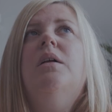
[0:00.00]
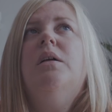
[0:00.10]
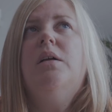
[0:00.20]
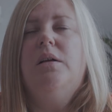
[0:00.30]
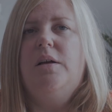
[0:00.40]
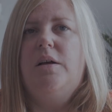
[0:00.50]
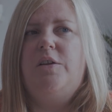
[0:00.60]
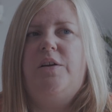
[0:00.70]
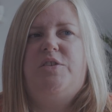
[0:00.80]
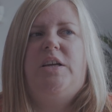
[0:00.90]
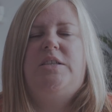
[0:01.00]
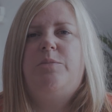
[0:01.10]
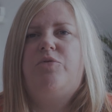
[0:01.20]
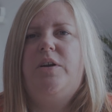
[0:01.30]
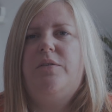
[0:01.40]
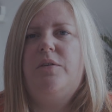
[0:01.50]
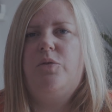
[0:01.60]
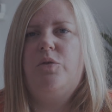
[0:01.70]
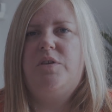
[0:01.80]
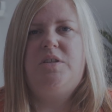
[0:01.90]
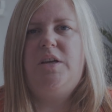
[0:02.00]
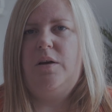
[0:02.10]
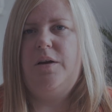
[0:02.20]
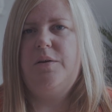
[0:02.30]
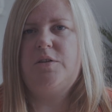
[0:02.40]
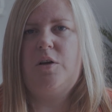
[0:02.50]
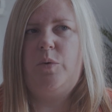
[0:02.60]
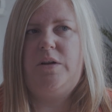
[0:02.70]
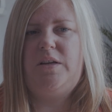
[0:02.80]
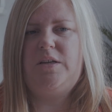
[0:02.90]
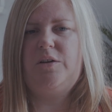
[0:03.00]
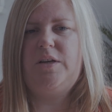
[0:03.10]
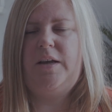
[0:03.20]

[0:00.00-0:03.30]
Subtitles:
Then you have to take a deep breath, and I thought, this is it. So we need to go to